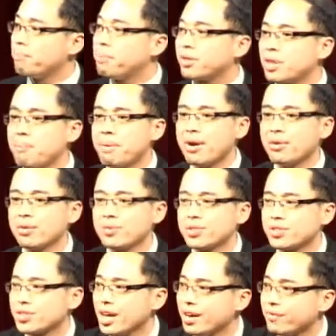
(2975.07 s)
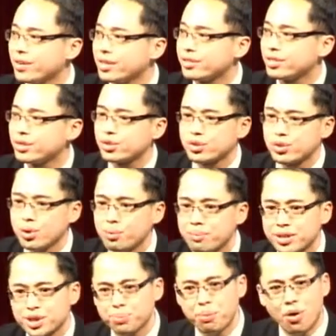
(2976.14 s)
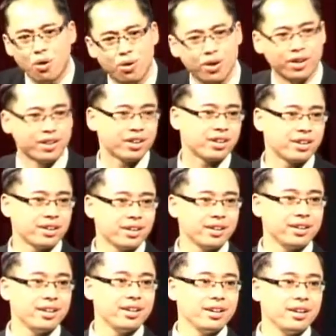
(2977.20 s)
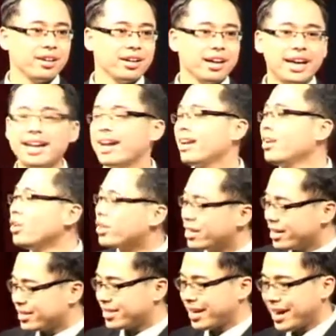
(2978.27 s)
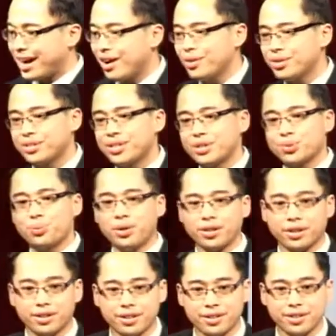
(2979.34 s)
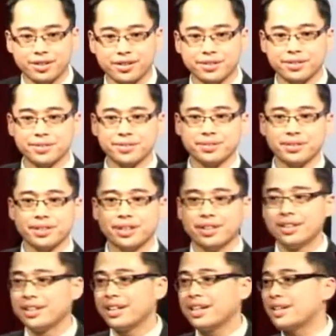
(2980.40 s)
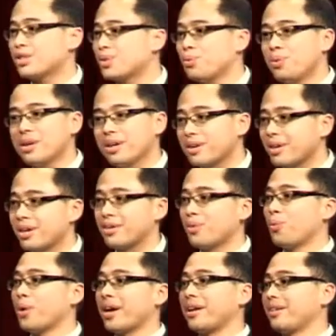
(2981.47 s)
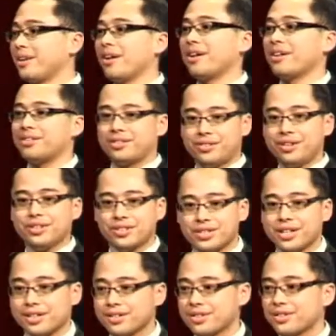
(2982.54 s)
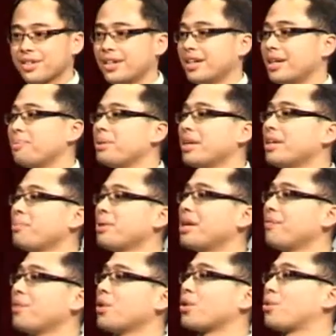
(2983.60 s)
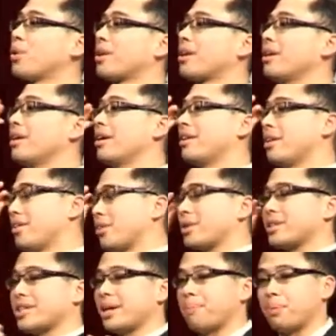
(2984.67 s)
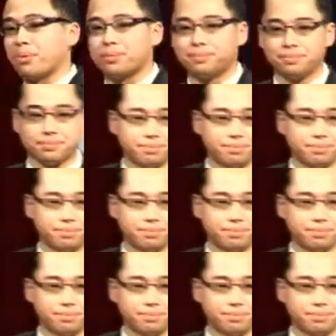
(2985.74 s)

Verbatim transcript: But the amount of savings is so much more. And I look and I say, how does this work? It's weird how the way God does things. Let me, let me give you a quick an, another example.